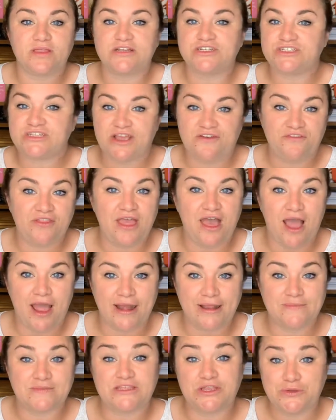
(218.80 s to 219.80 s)
there's definitely
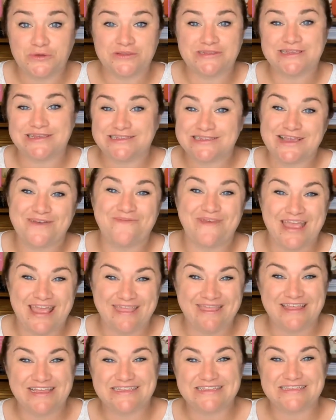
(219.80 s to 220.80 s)
items, and you'll see some
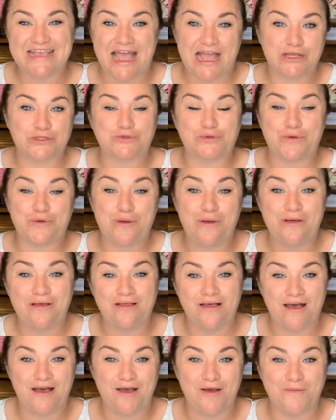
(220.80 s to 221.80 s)
in this actual
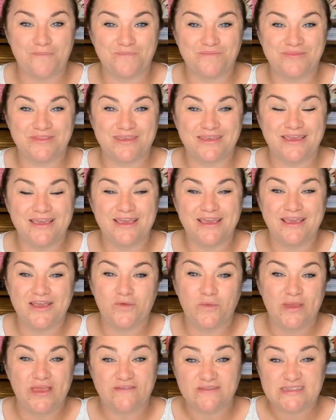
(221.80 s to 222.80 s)
um,
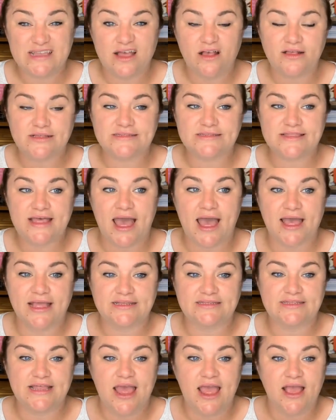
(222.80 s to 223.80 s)
week of sales that
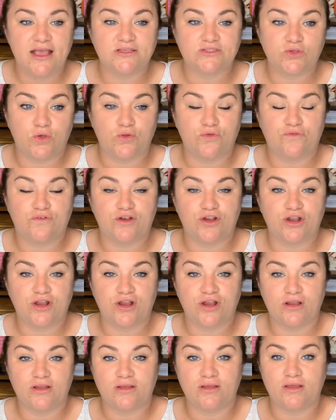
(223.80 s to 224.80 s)
sold
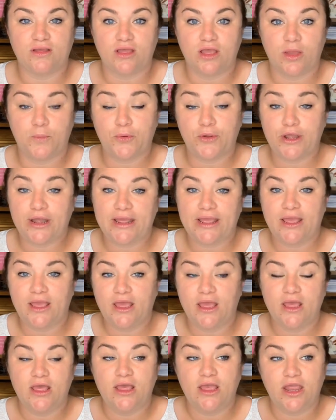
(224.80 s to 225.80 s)
for a pretty,
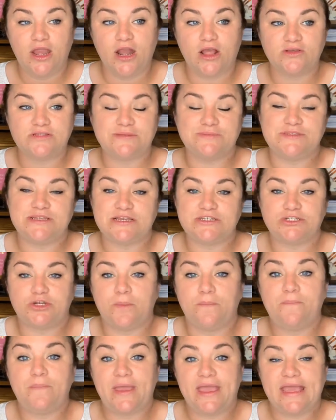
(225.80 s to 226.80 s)
you know,
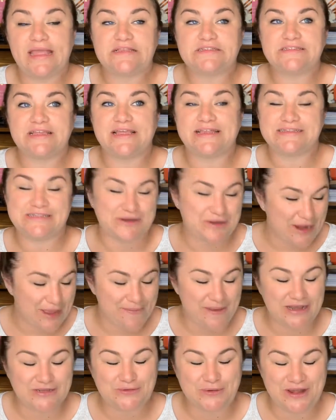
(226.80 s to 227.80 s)
substantial bit considering I
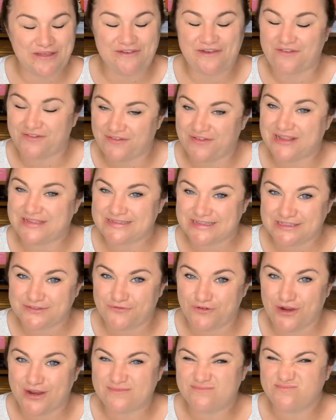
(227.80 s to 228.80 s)
paid 25 or 50 cents
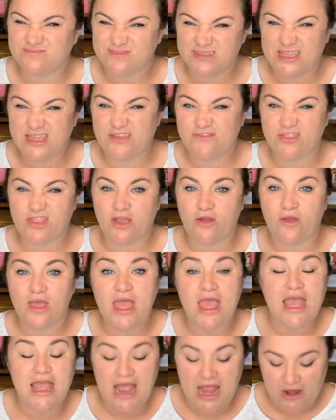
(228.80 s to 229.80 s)
for it. Even though
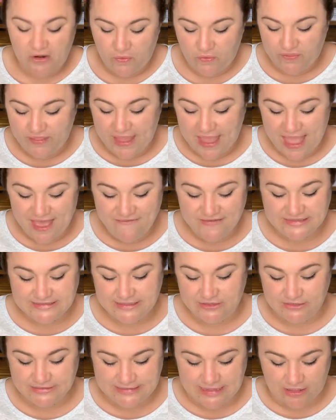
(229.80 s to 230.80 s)
I don't think I have a
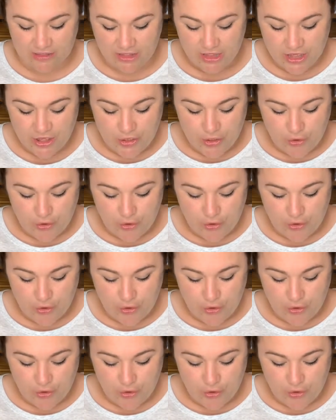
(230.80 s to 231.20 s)
single sale